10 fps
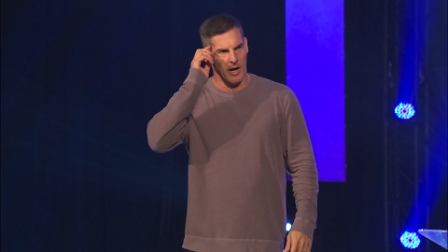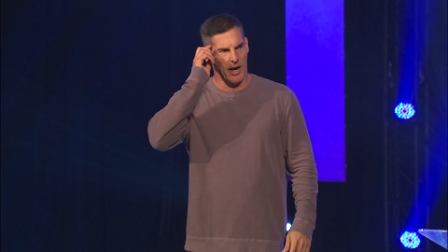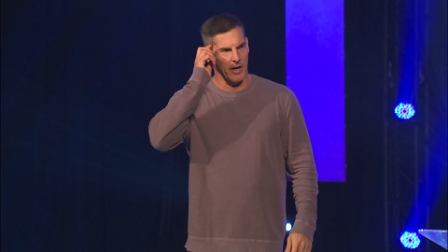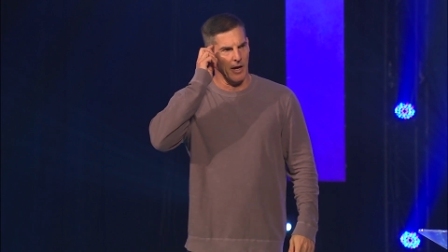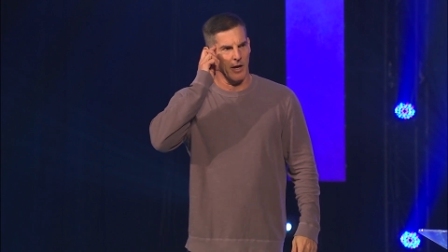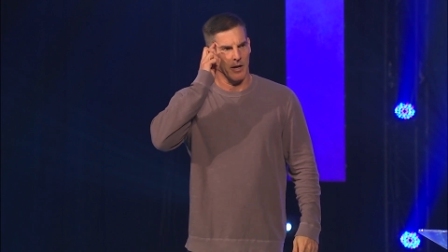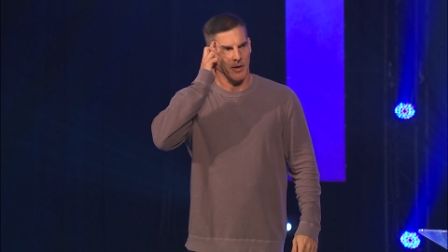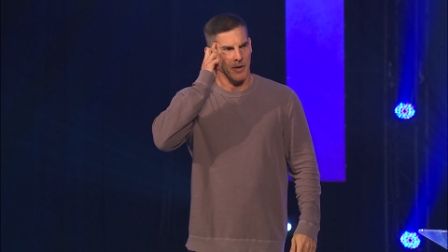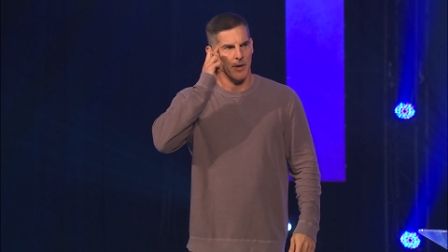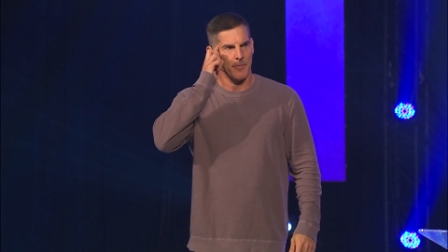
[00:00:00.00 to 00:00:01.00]
I, uh,
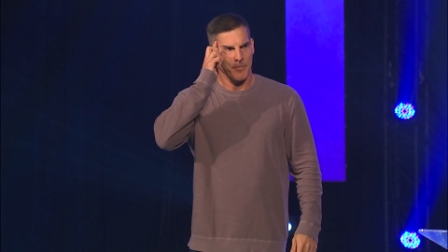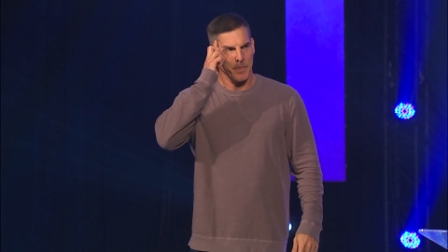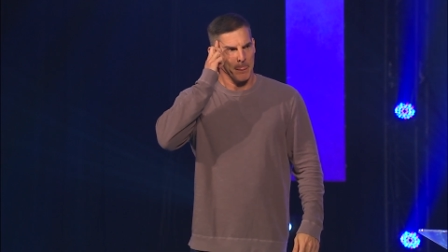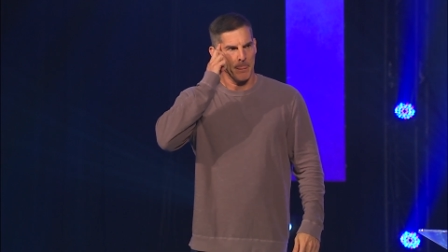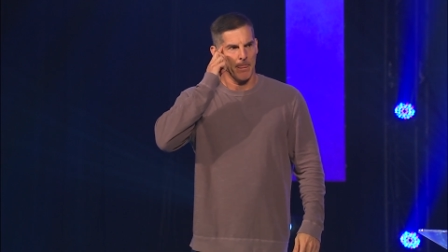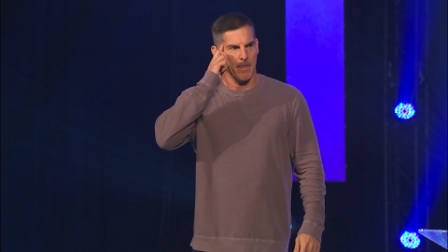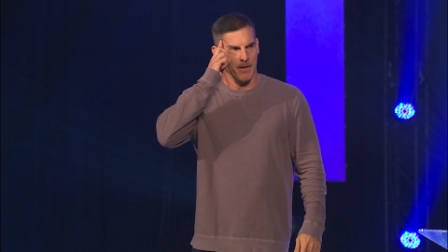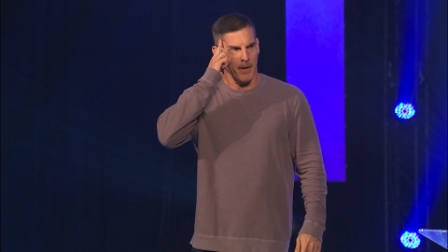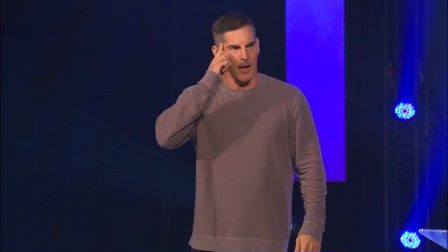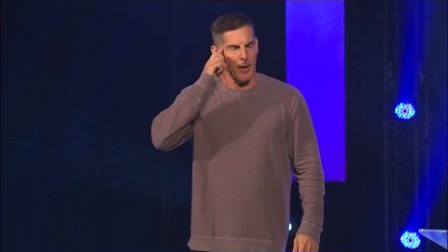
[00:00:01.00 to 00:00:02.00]

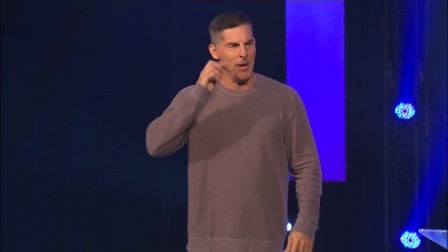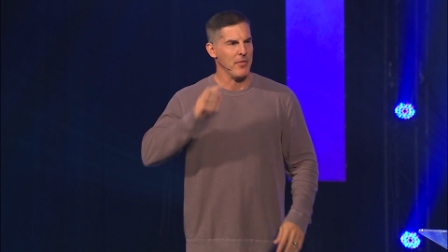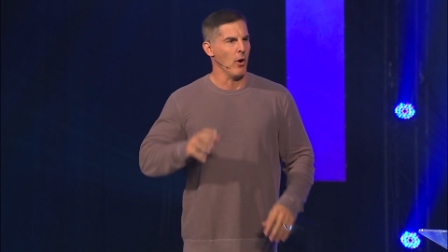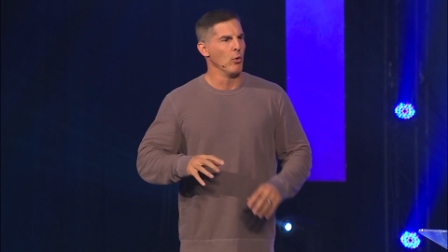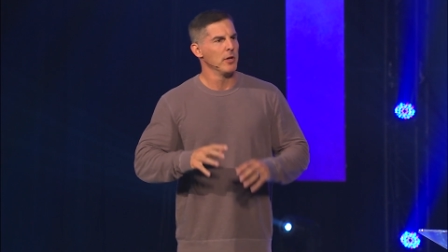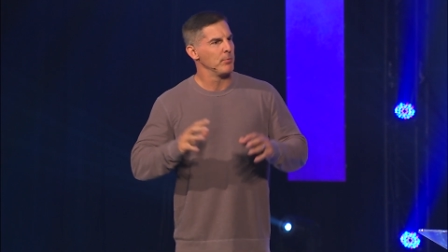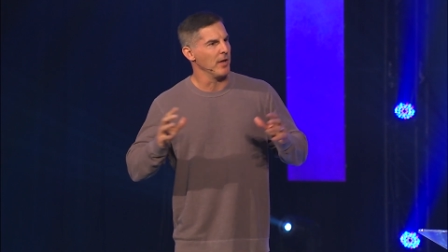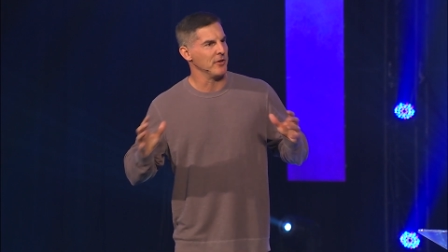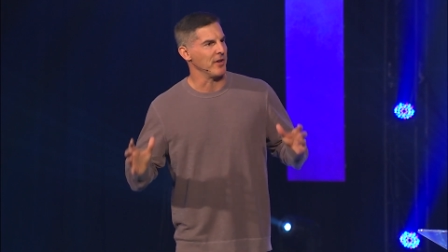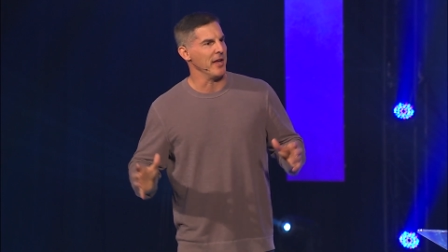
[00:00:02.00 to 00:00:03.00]
about the only
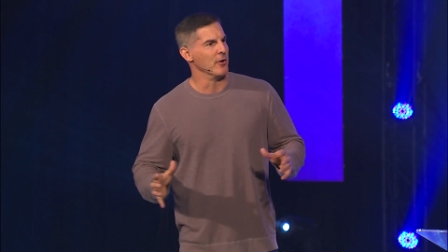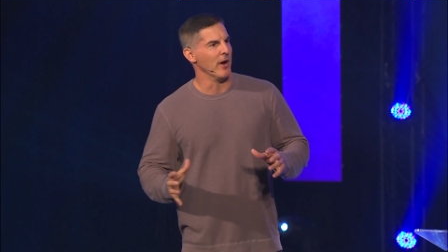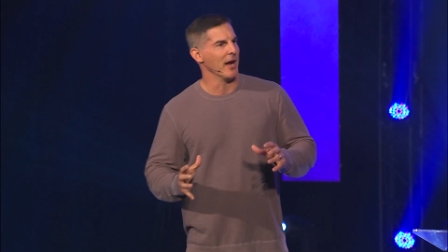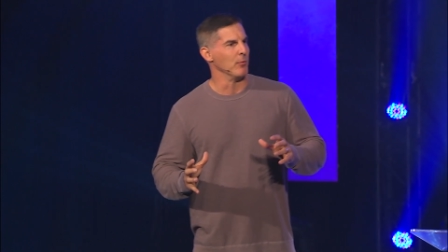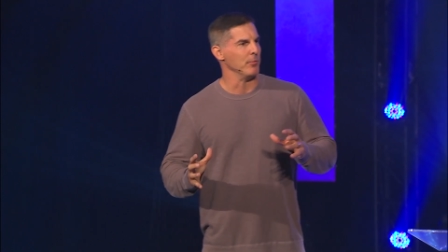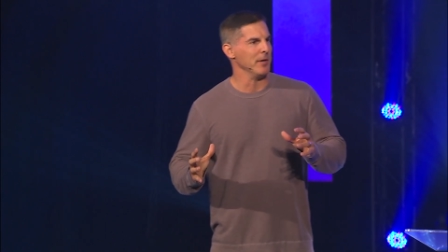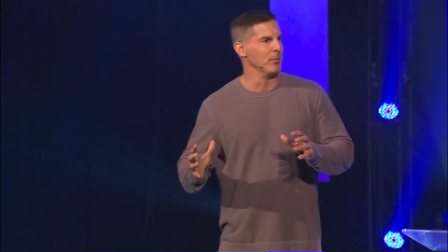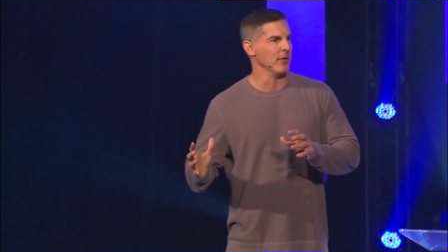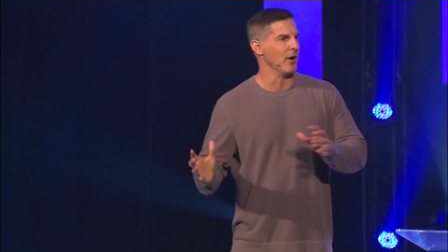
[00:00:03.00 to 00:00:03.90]
place I interact with people